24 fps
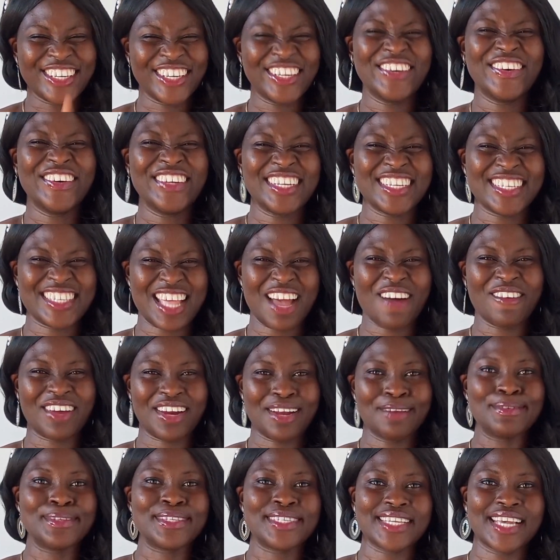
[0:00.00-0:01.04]
Do you understand what
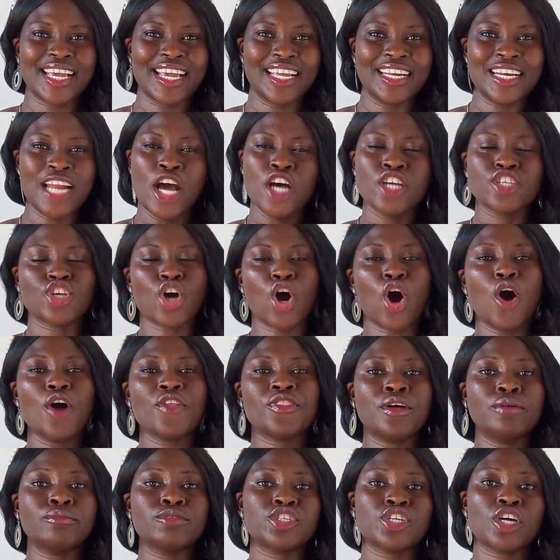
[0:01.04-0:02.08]
I'm saying? So all
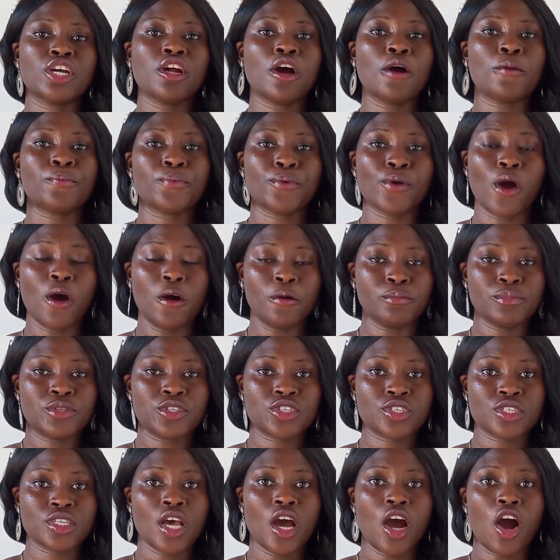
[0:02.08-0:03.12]
them journal
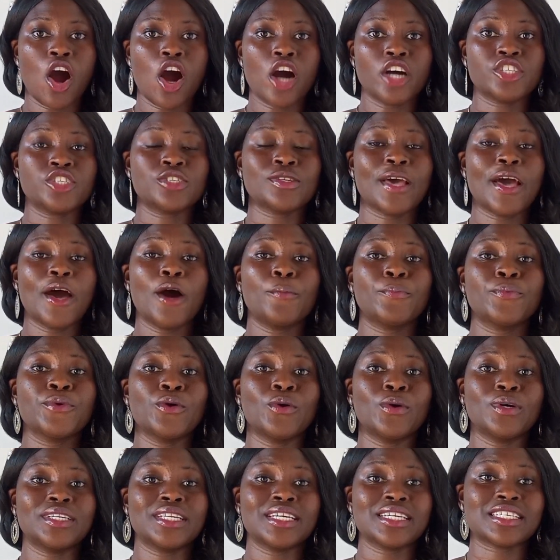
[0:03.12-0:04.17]
prompts are to help
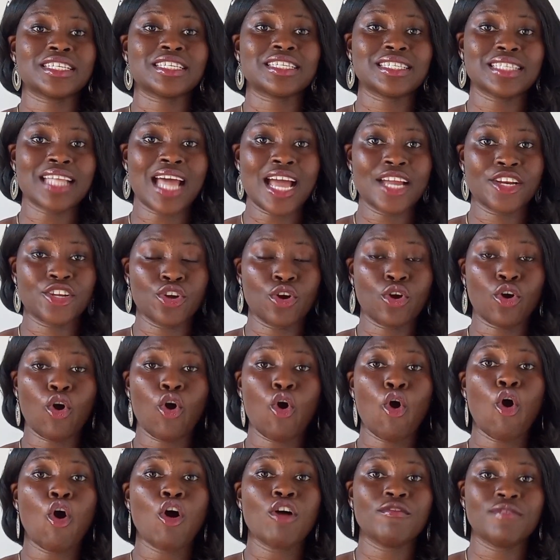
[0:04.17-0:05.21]
you understand your
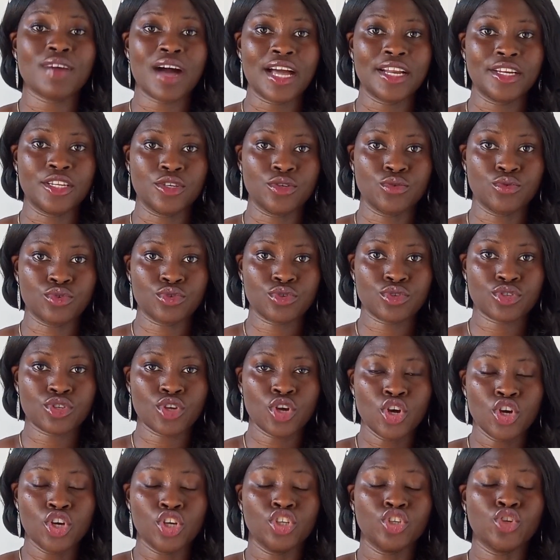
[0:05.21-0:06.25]
core values,
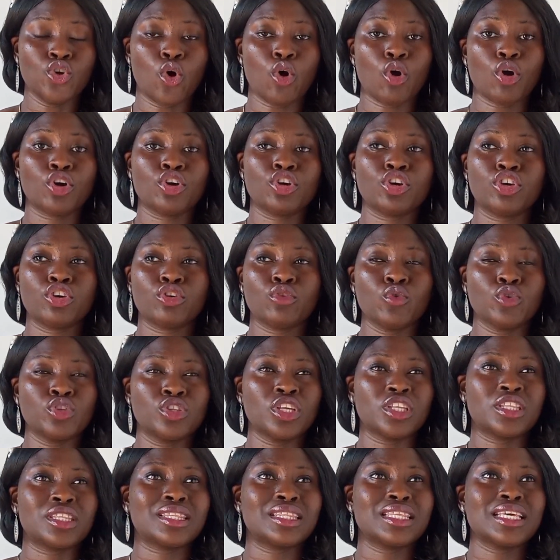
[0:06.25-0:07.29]
your
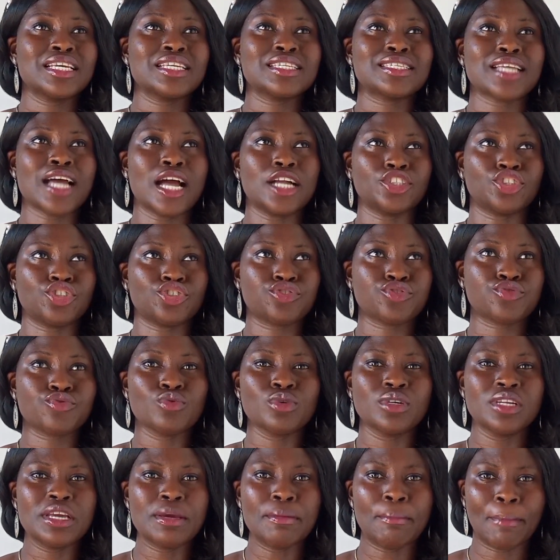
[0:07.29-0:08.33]
the things that
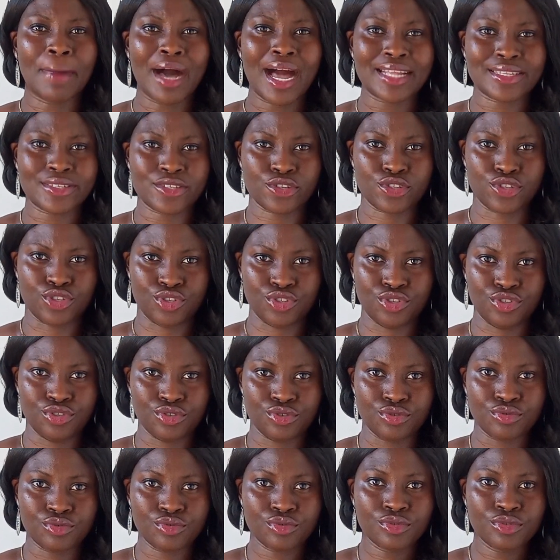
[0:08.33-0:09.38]
truly matter to
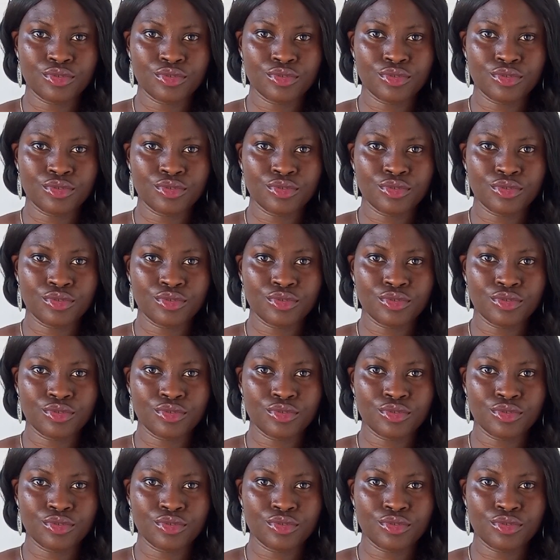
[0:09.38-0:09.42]
you,